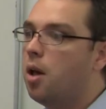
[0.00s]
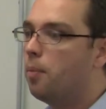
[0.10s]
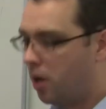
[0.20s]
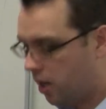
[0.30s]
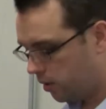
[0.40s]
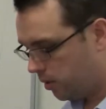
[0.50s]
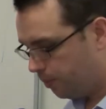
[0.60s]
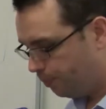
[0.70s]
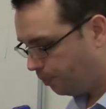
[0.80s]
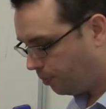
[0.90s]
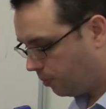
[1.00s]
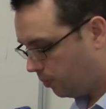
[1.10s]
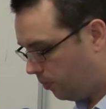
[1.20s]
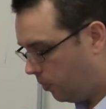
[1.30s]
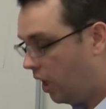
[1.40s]
But
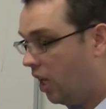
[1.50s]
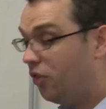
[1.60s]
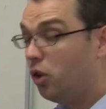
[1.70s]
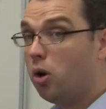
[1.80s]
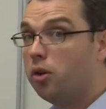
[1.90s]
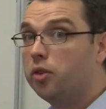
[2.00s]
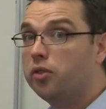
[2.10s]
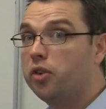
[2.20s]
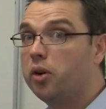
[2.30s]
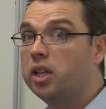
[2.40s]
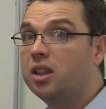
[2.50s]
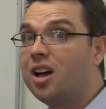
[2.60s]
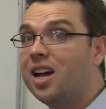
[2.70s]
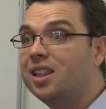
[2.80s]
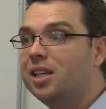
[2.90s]
if you go over it very
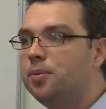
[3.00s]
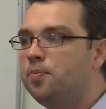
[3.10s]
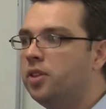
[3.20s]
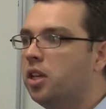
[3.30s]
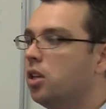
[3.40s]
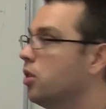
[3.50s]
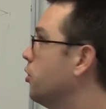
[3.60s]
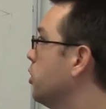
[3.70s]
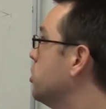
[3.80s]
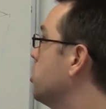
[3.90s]
lightly the first